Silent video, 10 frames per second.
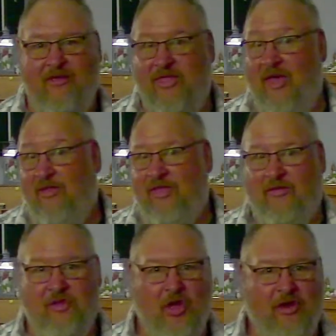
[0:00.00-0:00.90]

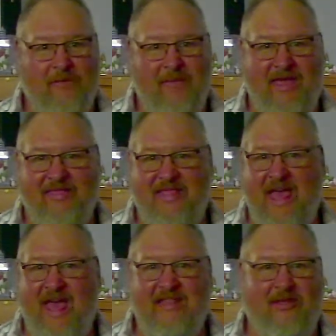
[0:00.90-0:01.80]
They'll talk about
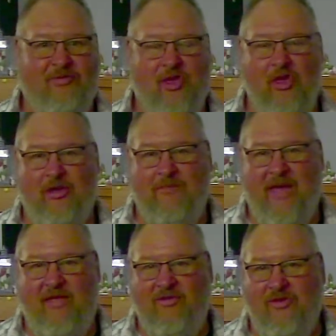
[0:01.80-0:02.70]
that. They'll talk
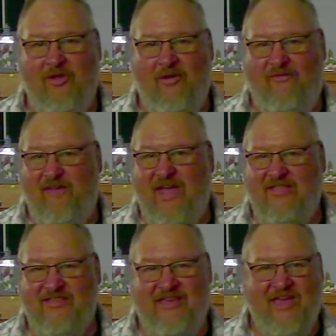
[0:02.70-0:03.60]
about, a
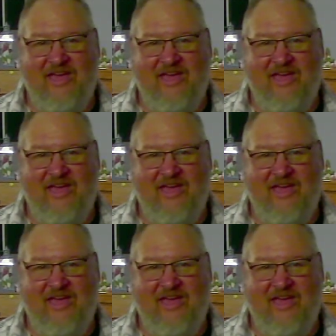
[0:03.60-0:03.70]
fancy,